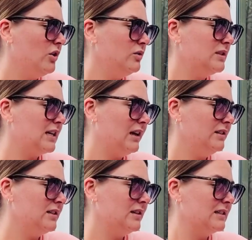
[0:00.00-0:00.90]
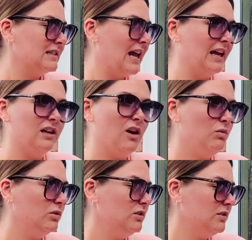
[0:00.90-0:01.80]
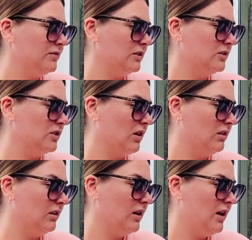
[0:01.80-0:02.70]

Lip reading: who sang to the snail a wonderful song